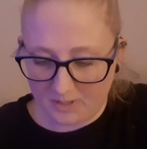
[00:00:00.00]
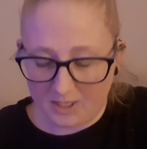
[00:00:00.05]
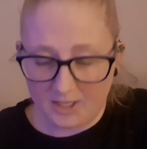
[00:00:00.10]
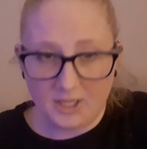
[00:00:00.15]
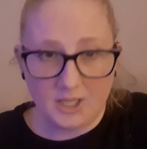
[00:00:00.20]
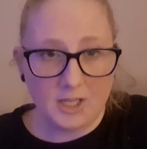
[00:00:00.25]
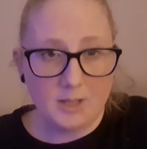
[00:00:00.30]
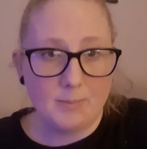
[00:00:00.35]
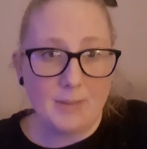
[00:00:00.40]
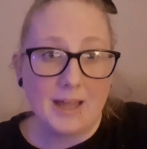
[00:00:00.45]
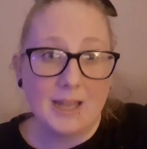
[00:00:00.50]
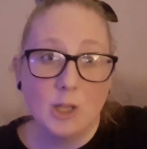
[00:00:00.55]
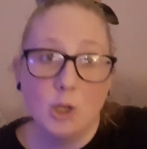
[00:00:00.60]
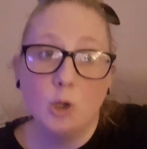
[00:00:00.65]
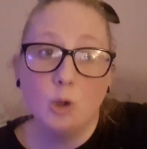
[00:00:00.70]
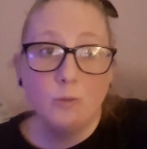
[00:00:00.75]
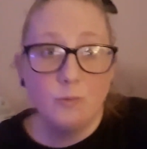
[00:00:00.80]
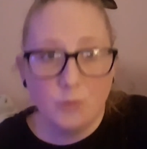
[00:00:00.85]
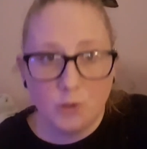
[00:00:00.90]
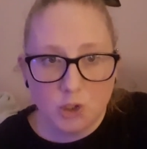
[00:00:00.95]
Um, I
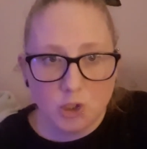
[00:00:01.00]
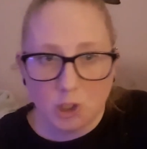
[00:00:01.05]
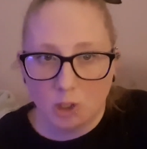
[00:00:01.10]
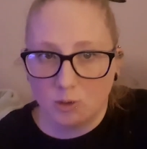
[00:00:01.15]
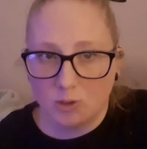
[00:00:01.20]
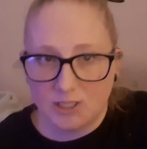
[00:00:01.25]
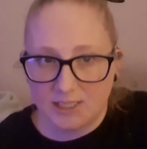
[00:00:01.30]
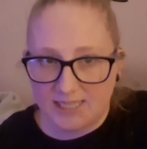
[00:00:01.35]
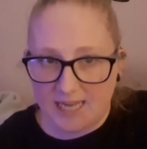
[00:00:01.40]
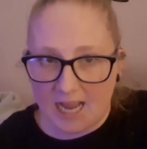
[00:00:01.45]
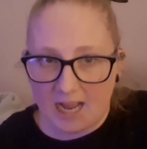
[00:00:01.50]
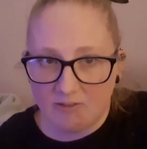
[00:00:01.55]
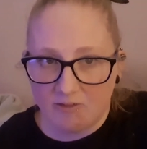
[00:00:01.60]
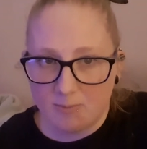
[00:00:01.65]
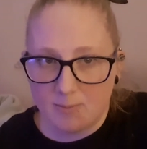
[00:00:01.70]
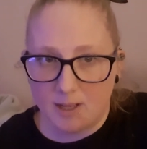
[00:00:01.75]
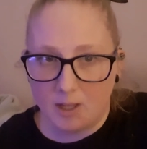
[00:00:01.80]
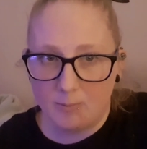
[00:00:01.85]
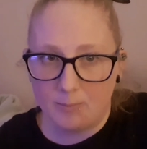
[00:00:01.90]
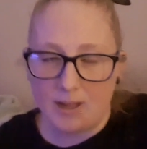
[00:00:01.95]
love the salted
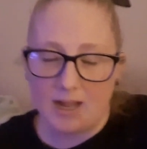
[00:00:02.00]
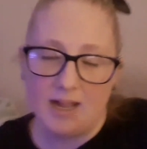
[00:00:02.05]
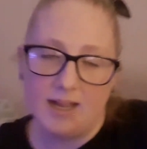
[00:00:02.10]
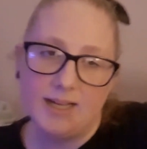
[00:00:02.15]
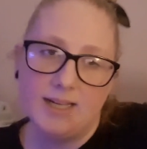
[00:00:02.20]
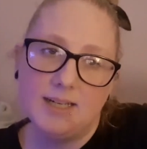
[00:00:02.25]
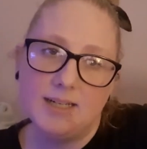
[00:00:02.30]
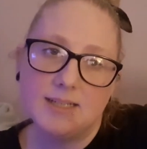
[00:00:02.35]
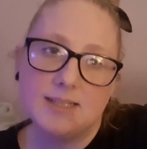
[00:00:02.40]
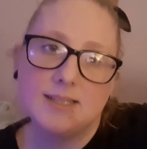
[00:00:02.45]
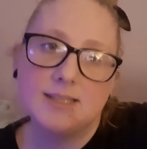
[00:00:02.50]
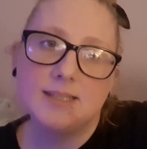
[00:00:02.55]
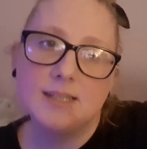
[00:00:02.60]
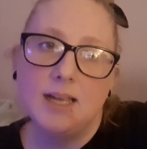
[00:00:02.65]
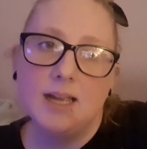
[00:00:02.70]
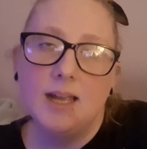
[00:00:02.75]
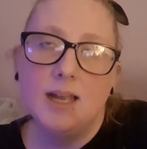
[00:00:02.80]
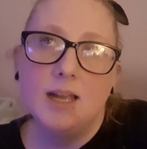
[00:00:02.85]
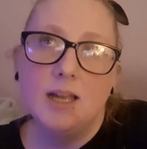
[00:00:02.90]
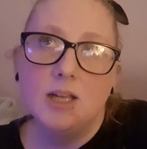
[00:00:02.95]
caramel bites.
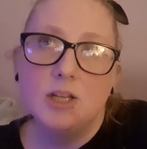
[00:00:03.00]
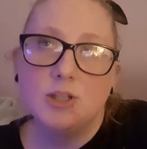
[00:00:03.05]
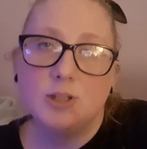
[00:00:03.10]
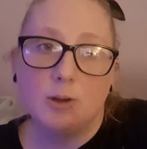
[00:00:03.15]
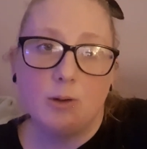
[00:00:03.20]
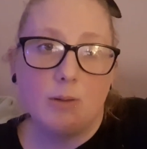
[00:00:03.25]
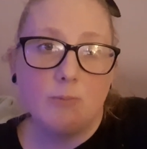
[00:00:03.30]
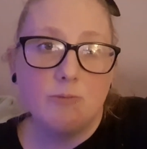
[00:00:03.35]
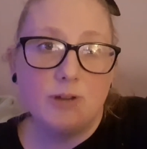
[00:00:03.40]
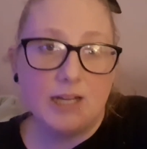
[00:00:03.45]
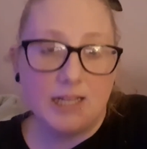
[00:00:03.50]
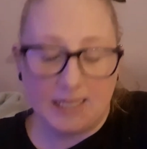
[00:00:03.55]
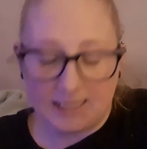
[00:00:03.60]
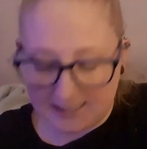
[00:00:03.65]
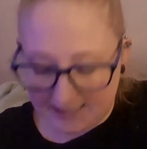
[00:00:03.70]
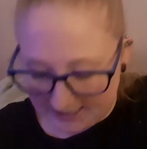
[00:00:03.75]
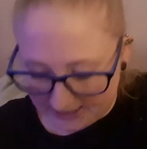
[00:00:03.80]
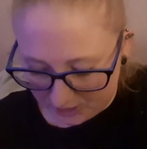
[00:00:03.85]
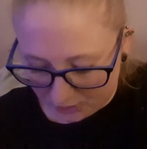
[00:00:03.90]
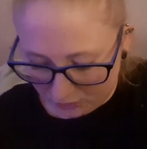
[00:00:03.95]
So I'm really
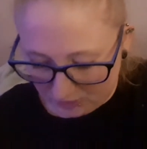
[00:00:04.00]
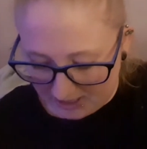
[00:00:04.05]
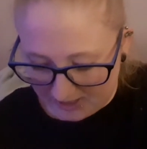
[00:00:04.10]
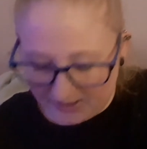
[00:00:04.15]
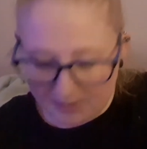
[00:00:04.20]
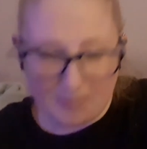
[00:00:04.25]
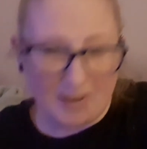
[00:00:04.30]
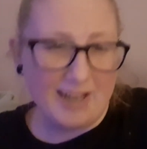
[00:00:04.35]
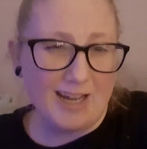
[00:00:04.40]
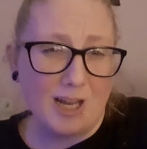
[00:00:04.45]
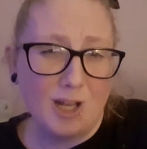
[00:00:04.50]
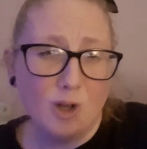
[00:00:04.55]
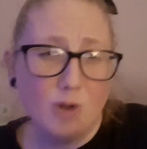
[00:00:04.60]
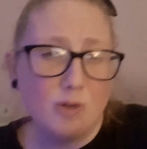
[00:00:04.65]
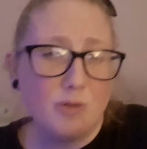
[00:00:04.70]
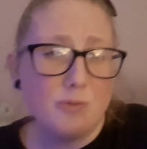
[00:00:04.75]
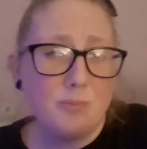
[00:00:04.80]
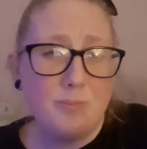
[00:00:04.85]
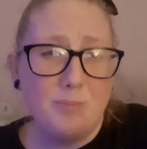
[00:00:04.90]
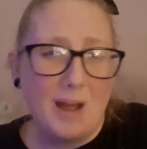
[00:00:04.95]
excited to try them and I
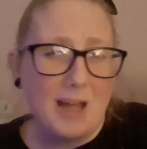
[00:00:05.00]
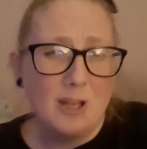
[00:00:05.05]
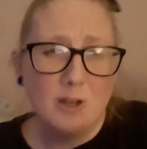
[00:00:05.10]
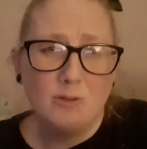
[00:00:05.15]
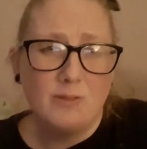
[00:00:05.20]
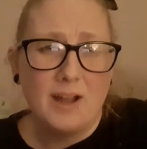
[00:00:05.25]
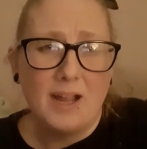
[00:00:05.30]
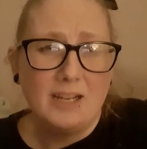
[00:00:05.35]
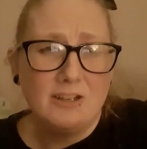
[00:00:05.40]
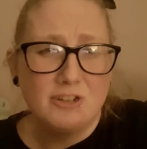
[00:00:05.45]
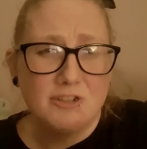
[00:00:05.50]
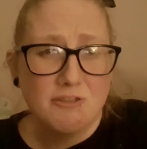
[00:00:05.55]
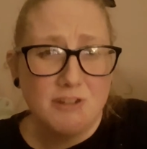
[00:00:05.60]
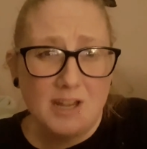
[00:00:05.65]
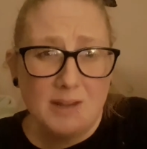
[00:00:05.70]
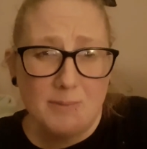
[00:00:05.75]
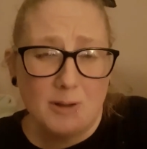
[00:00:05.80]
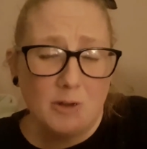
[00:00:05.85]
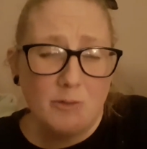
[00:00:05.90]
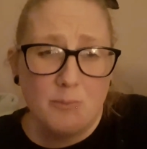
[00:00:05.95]
love I love Irish
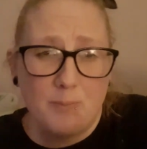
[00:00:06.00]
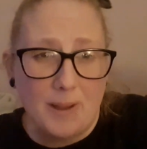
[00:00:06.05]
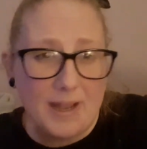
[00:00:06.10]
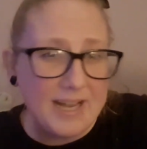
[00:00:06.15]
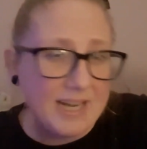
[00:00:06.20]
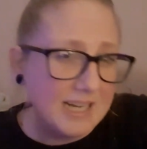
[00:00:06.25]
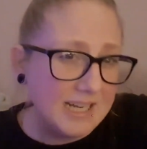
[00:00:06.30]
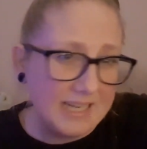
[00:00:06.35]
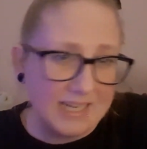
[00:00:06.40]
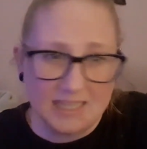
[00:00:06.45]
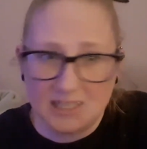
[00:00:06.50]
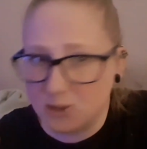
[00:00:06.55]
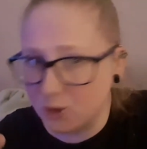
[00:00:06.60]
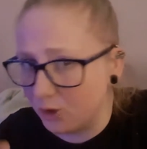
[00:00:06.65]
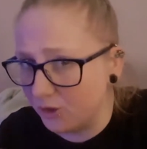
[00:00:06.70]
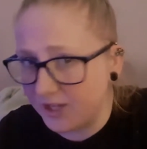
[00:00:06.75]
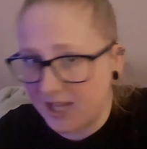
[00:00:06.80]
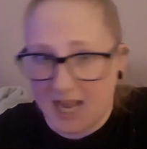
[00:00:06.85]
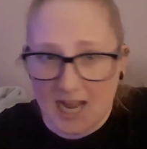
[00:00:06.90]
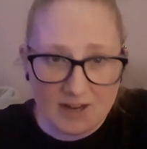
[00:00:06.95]
cream, I love Baileys,
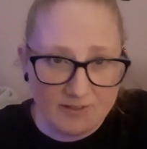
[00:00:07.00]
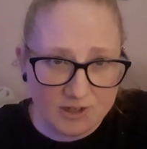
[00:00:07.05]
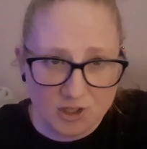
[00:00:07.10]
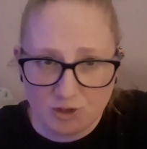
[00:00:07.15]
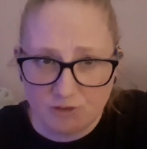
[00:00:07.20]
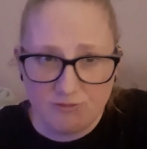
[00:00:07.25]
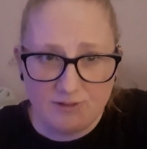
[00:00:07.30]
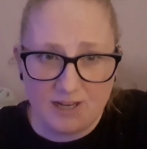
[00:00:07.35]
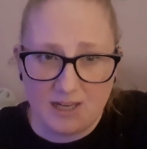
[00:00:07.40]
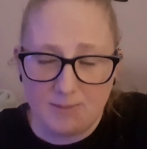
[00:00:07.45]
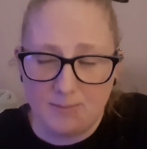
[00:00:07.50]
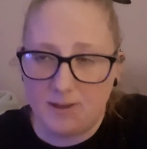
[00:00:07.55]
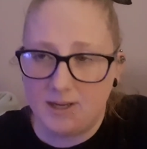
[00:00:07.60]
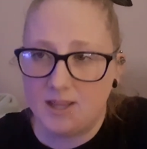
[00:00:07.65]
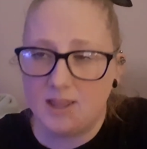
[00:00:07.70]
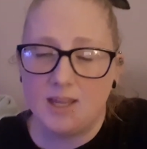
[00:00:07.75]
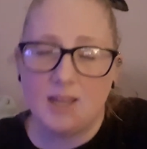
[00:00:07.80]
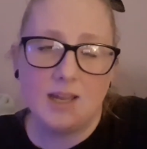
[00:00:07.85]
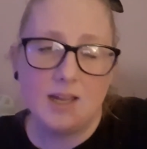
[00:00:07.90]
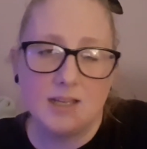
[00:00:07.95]
all the Irish creamy
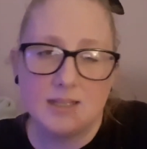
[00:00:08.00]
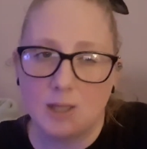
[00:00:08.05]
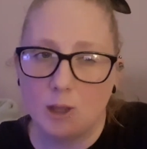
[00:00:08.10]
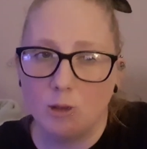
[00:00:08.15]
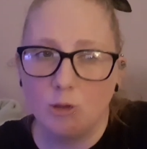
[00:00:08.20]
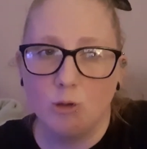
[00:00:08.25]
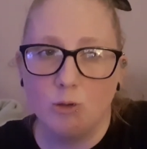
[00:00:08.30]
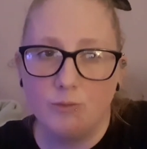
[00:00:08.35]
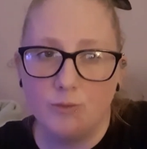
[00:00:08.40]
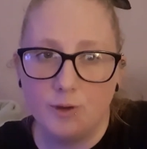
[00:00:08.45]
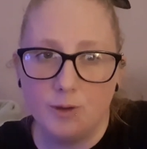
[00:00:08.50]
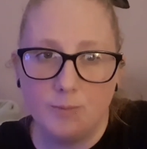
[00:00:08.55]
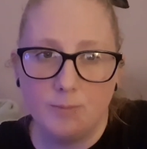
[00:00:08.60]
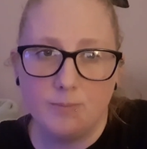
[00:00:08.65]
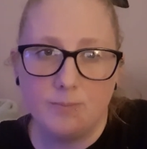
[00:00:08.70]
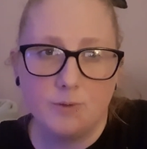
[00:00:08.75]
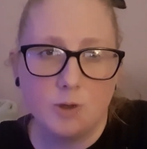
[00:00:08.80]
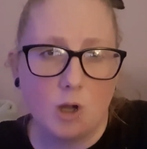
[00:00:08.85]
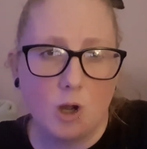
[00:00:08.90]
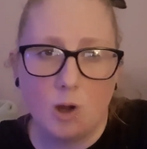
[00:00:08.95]
things, love them.
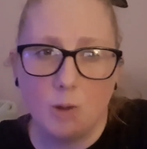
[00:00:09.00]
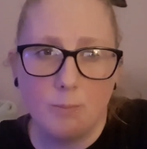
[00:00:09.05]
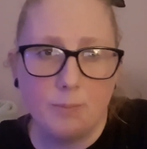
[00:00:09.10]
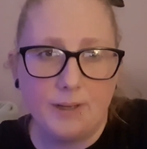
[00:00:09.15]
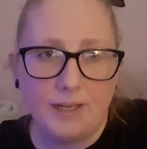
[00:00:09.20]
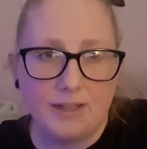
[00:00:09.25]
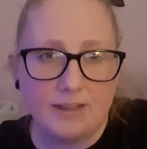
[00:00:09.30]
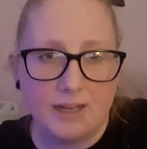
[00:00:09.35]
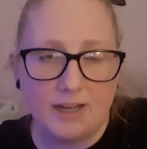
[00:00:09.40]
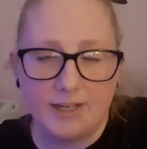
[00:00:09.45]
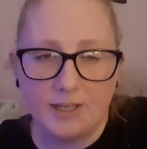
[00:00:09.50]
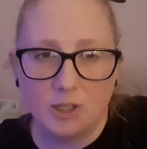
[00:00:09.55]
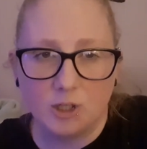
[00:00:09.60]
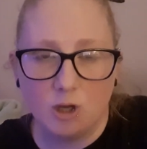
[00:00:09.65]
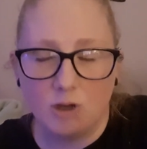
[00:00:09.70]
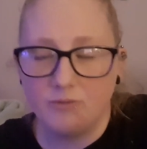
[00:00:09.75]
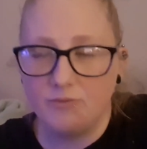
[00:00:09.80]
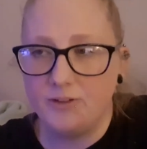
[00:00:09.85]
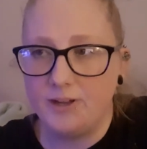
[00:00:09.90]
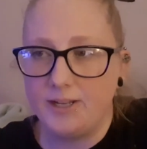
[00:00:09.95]
Can't beat that in a
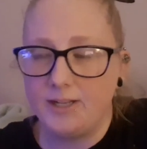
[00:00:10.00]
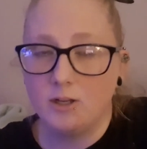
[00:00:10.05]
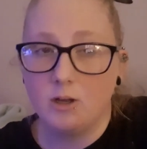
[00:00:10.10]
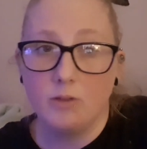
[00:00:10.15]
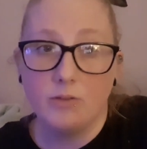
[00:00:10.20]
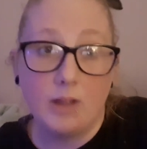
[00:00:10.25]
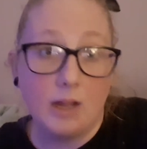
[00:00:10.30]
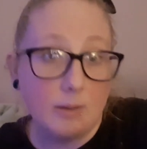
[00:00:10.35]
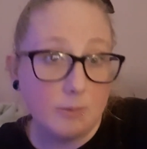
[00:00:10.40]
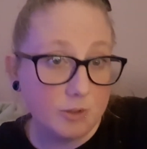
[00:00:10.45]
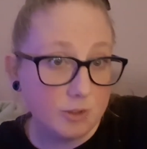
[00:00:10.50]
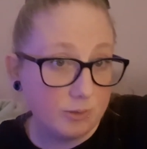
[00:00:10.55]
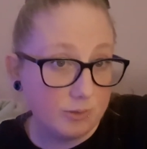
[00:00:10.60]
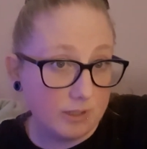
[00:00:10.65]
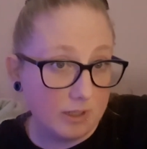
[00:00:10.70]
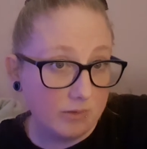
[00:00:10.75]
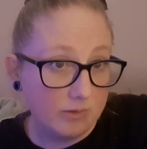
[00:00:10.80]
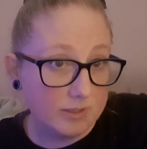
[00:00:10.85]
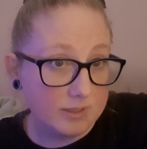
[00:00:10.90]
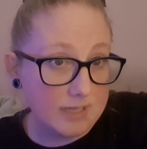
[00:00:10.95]
coffee, not that I'll do
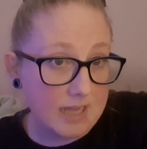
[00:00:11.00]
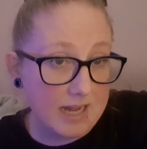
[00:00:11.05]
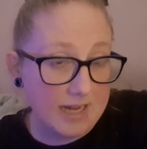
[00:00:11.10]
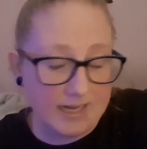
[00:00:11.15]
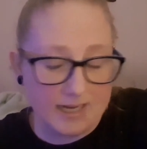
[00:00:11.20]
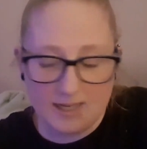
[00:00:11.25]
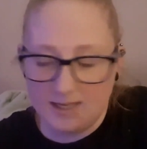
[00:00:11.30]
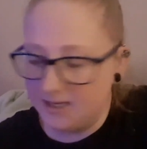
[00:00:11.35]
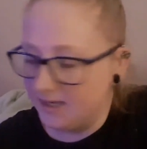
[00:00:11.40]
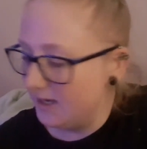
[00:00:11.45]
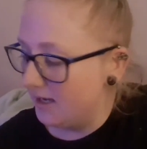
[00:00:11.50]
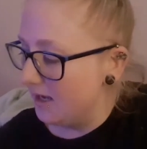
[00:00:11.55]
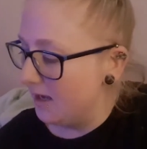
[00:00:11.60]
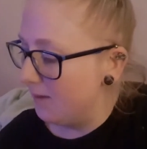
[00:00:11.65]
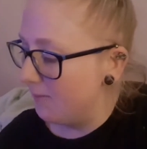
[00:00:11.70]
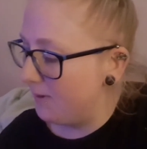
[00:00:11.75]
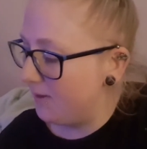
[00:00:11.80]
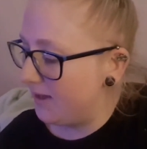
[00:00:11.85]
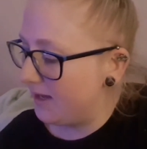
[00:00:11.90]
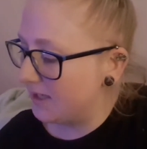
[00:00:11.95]
that on the diet,
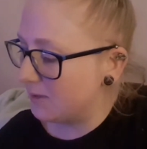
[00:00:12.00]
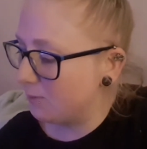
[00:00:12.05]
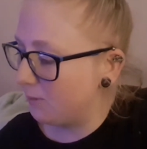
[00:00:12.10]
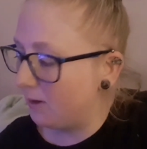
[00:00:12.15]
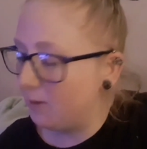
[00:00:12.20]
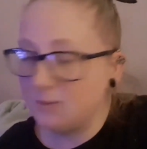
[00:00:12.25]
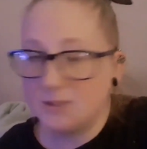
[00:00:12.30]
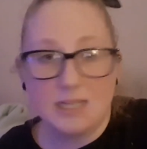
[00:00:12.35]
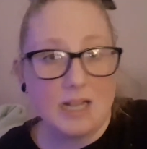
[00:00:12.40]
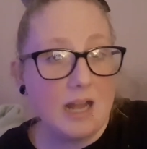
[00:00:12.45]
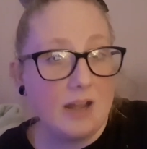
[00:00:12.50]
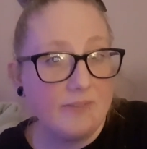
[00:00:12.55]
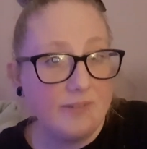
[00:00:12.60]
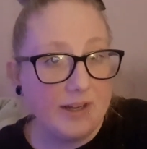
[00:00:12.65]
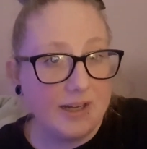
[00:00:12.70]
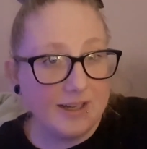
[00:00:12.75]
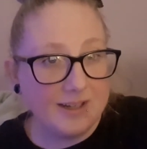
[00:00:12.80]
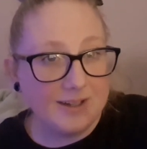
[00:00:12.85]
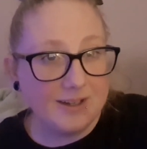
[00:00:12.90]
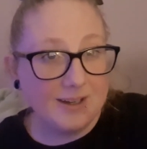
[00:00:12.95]
but that's what I was
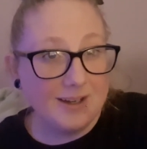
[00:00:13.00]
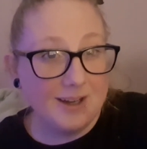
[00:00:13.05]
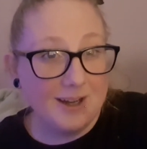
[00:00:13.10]
having